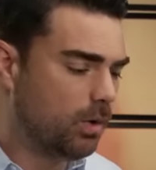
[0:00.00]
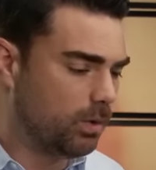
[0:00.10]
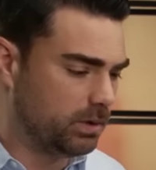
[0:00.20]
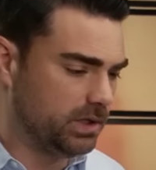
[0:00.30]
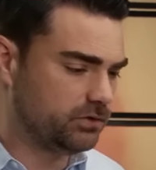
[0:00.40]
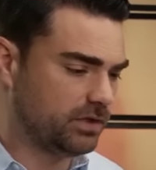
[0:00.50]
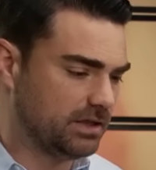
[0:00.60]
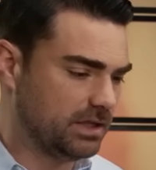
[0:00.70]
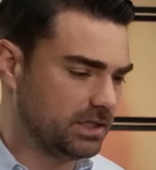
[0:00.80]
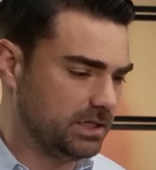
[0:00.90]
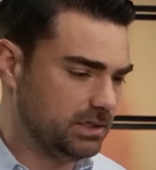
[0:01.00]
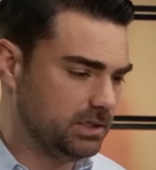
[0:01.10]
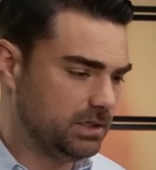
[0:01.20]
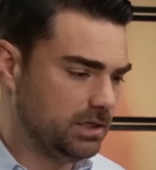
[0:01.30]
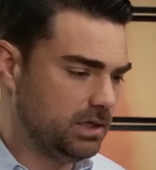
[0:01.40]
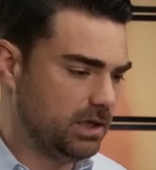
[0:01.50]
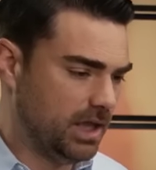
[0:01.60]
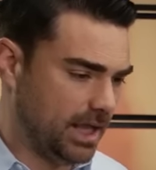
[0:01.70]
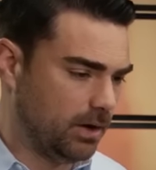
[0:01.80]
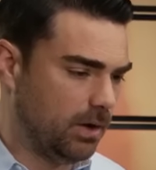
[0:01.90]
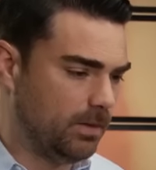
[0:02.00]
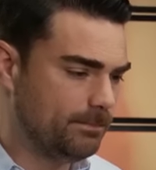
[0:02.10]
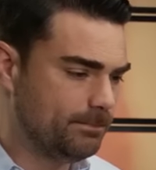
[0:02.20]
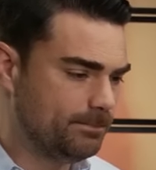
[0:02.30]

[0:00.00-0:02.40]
or religious identity at all.